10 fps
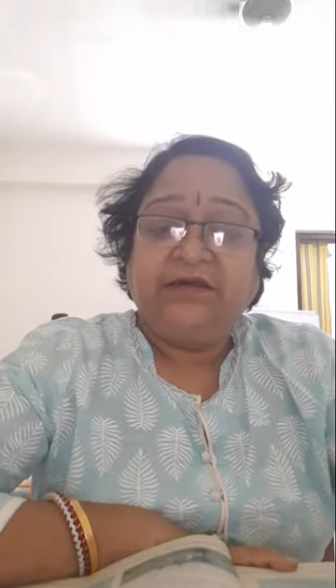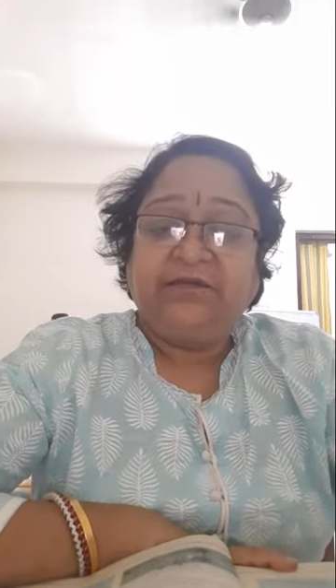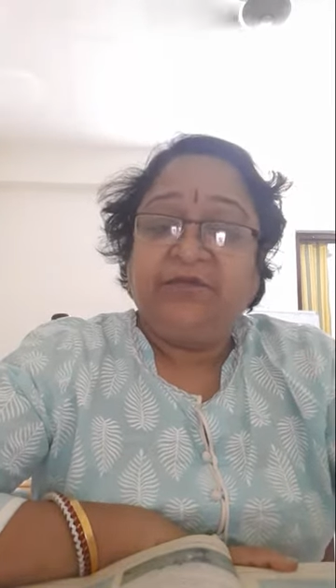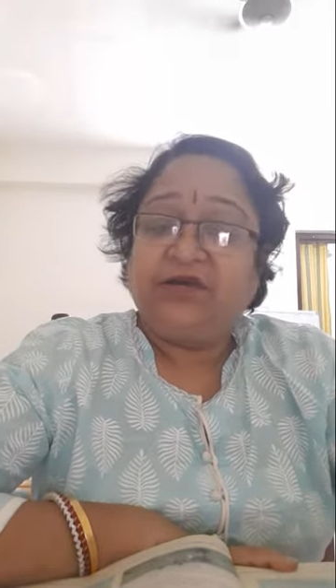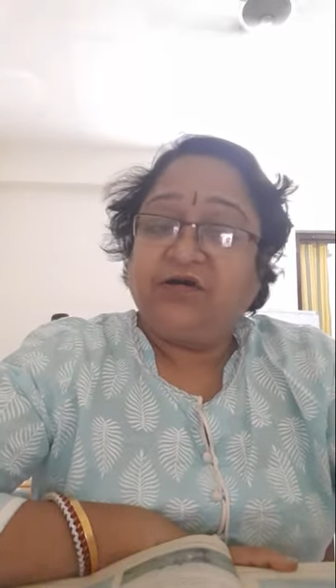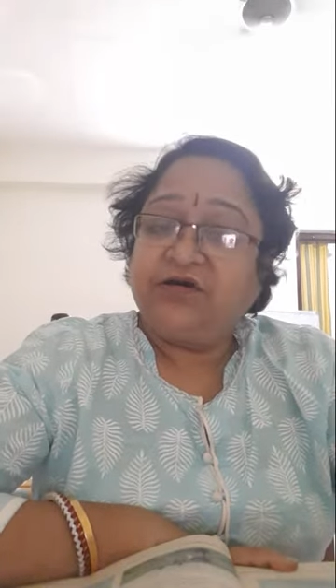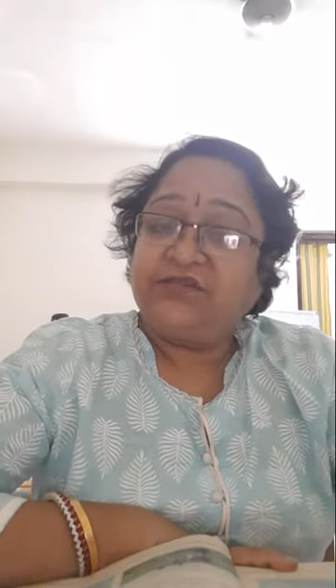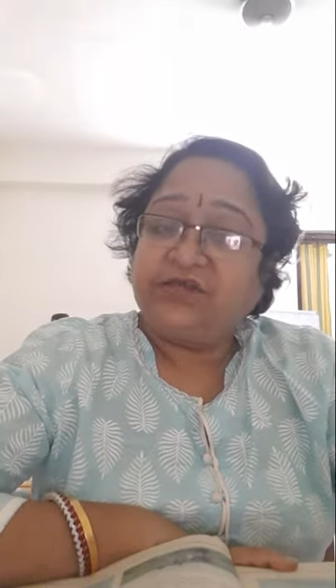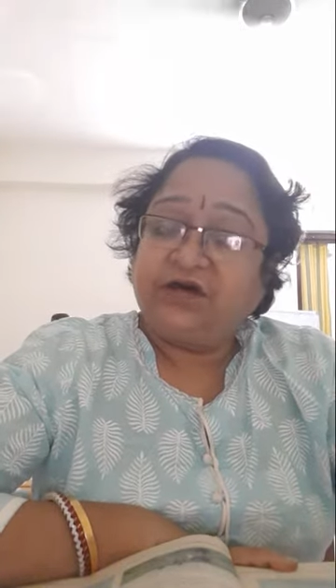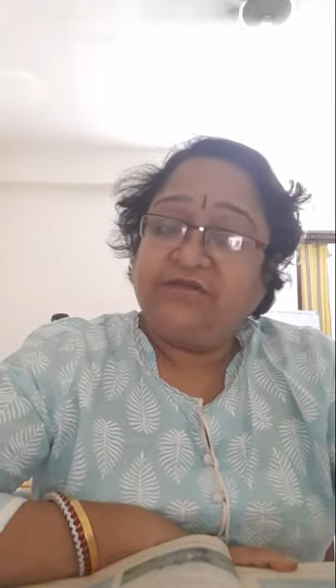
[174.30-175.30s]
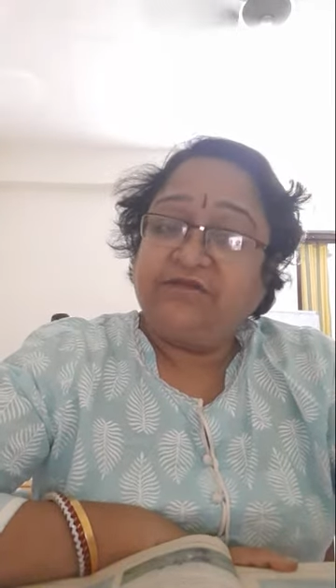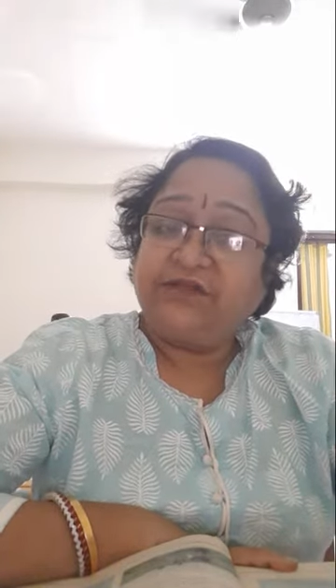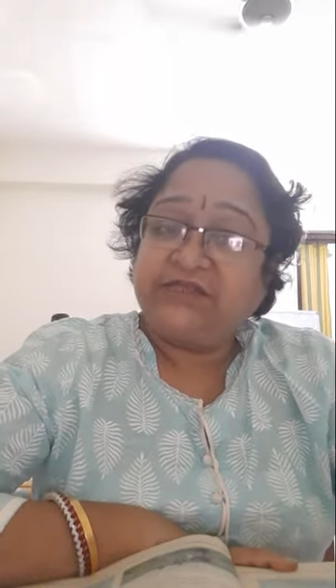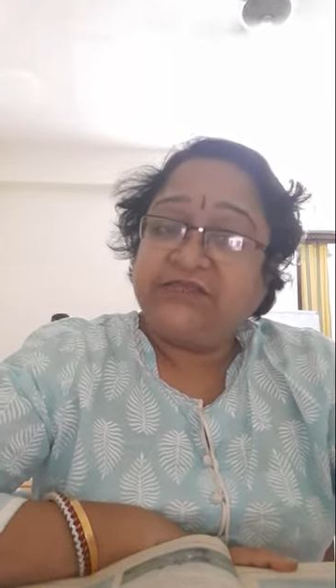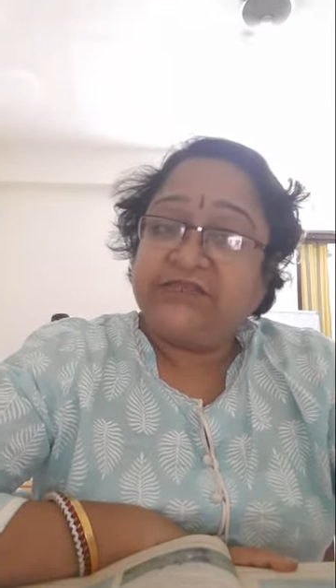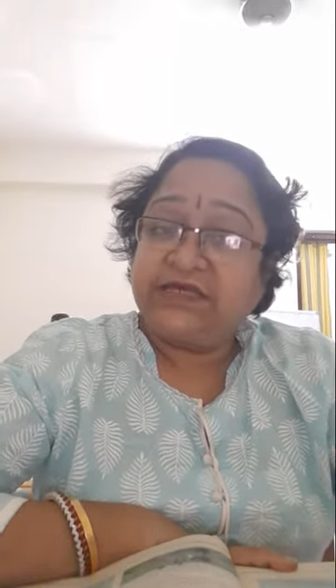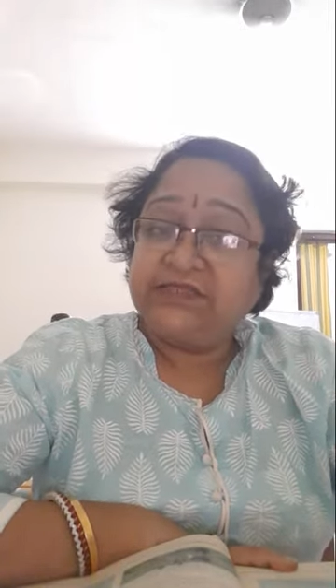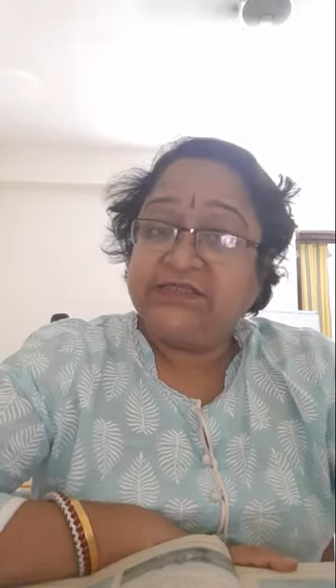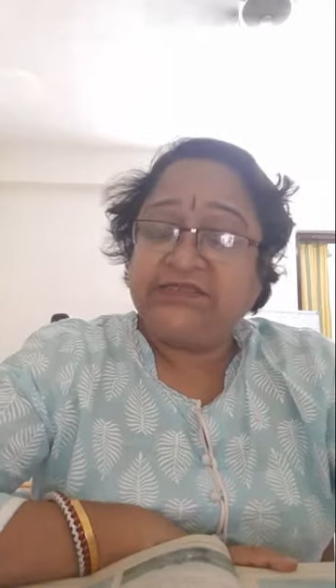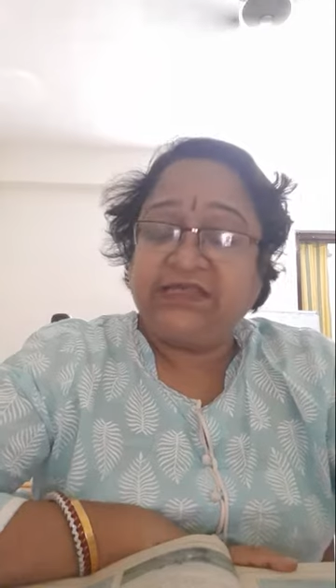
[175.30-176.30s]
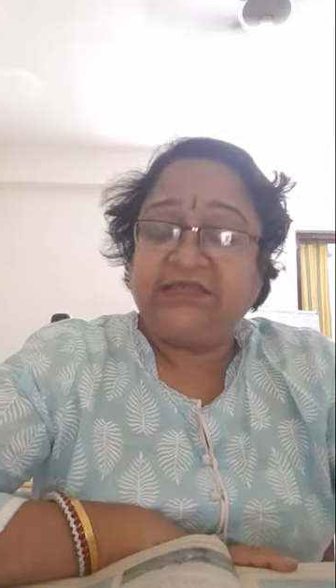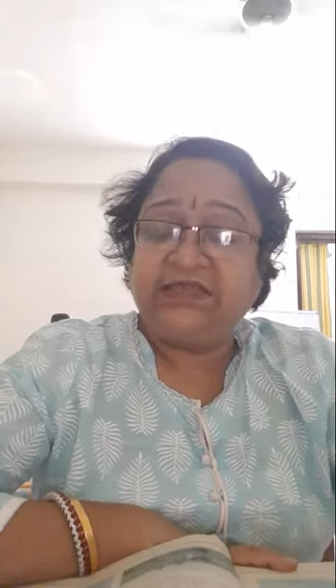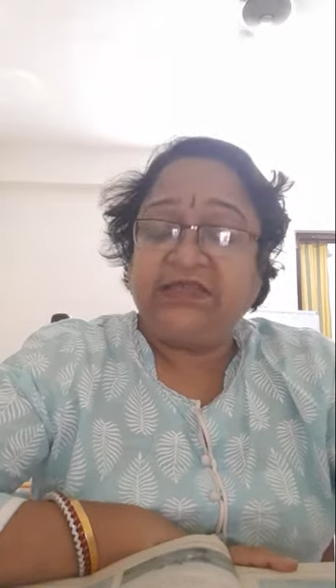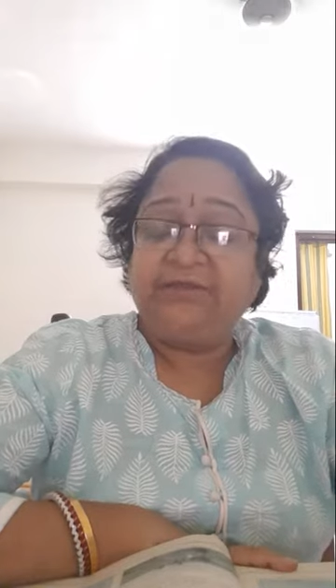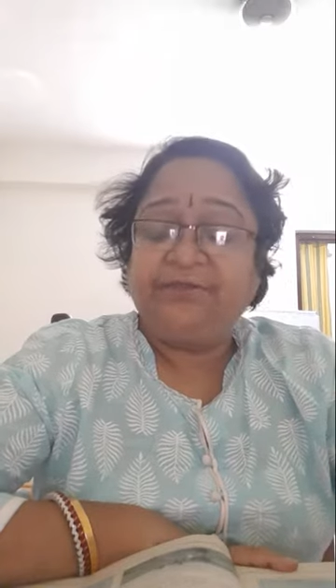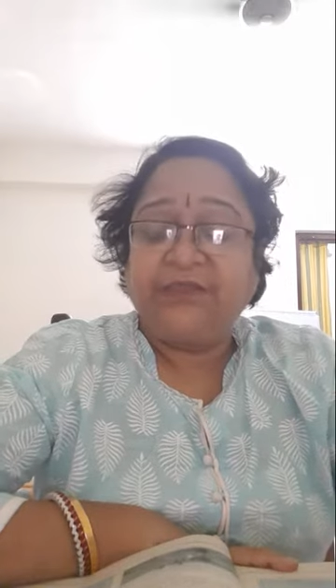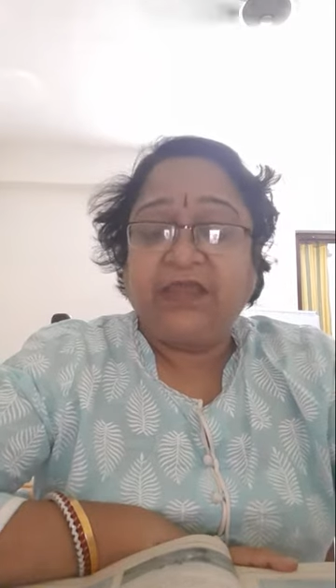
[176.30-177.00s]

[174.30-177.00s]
because of the sun's heating